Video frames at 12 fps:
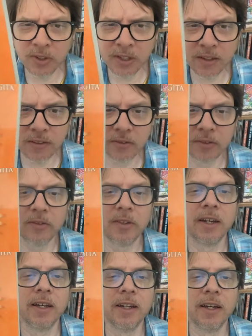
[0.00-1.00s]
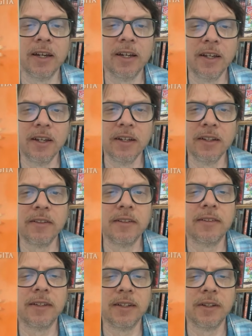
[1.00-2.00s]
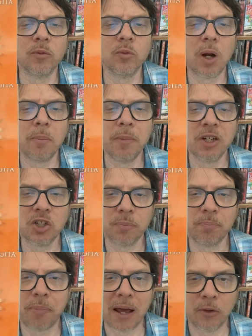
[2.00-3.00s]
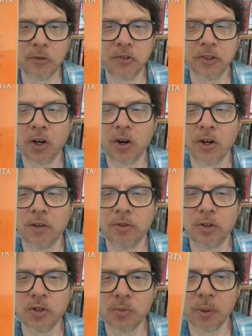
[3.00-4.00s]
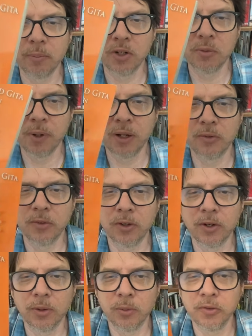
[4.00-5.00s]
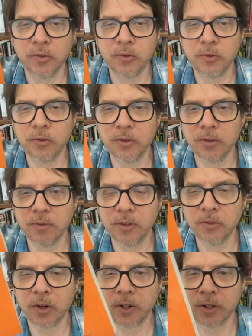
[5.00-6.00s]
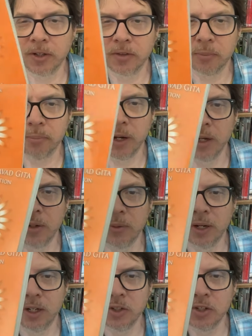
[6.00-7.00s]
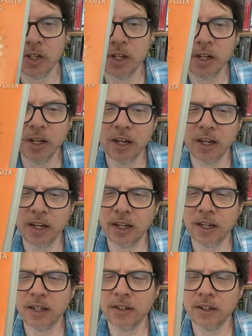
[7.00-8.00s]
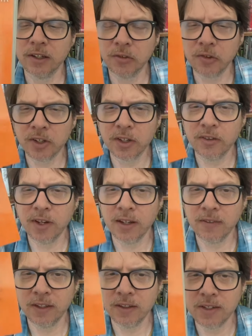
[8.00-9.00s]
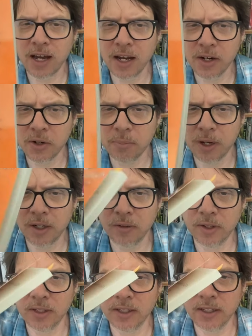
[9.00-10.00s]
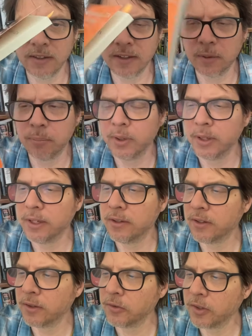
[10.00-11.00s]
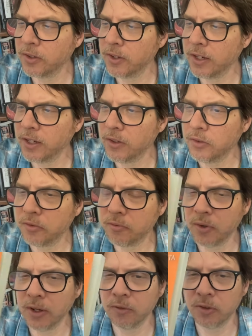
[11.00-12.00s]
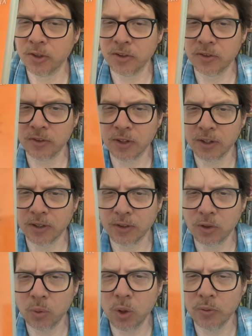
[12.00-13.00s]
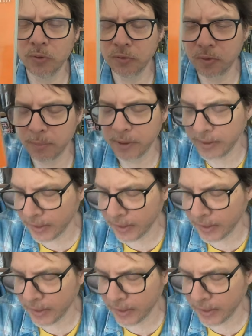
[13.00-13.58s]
neat. This is a this is the Ramesh Balsekar version. Ramesh Balsekar was a student of Nisargadatta Maharaj, and it doesn't contain the entire Bhagavad Gita, but it does contain his favorite quotes from it,